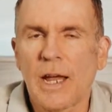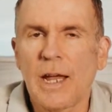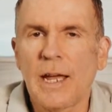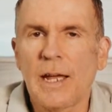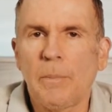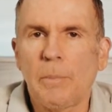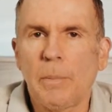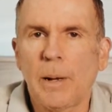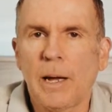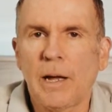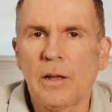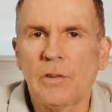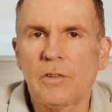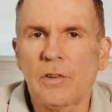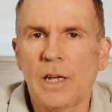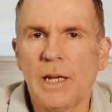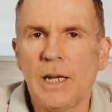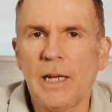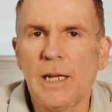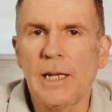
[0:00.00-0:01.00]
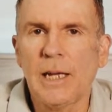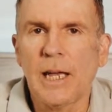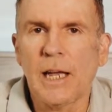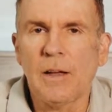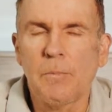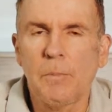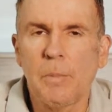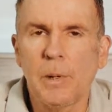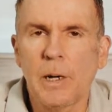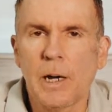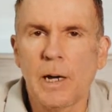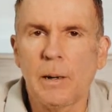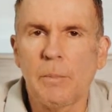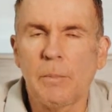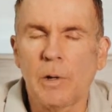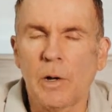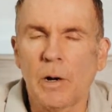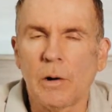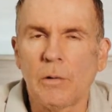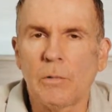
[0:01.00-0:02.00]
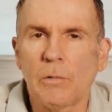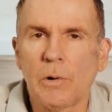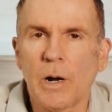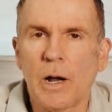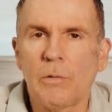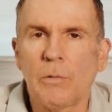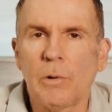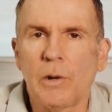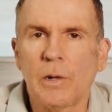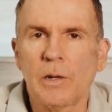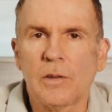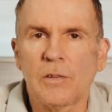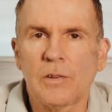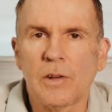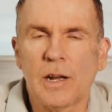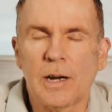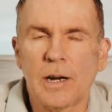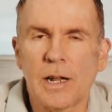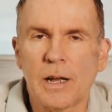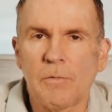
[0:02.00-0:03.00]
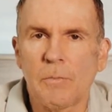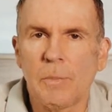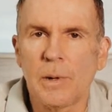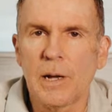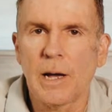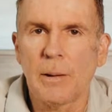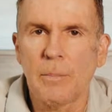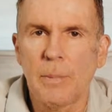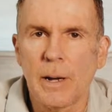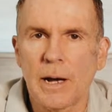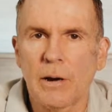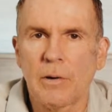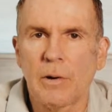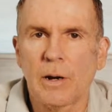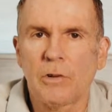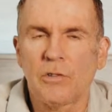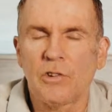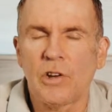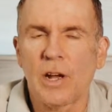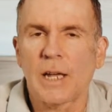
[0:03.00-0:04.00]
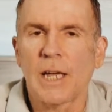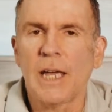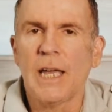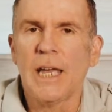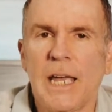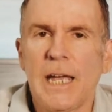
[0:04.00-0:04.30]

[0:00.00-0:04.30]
and pass a FBI, no, not really, it's not an FBI background check.